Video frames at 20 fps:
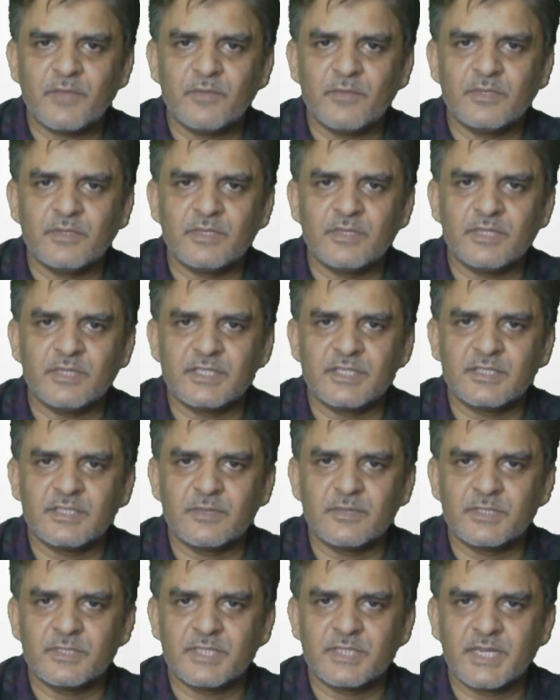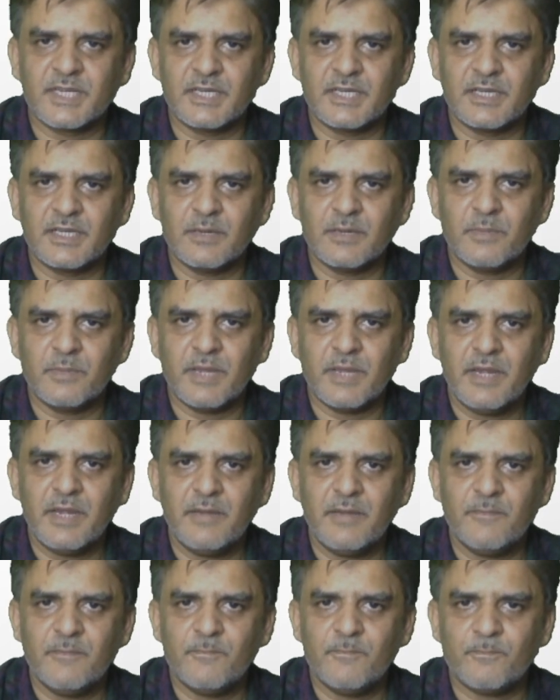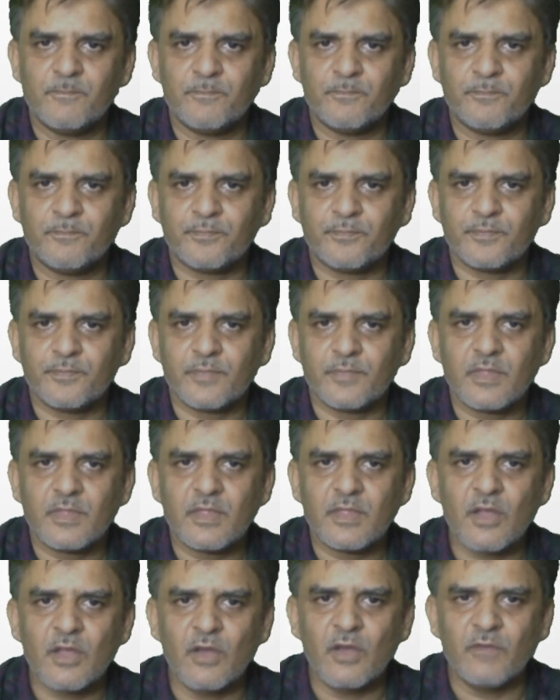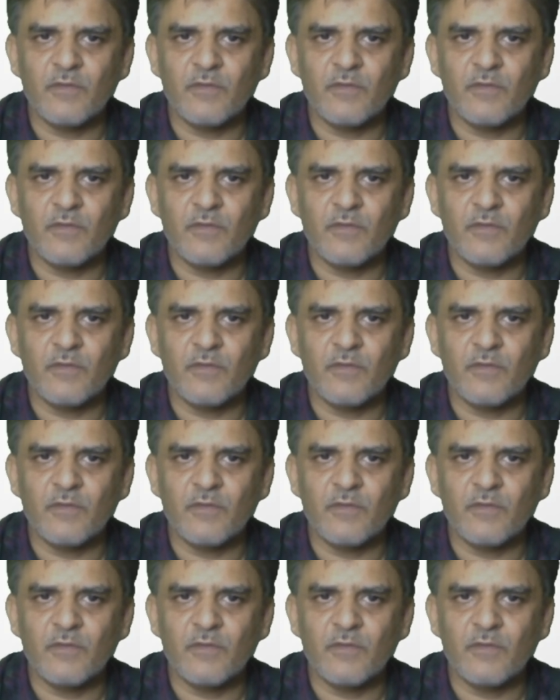This is our sagittal plane of the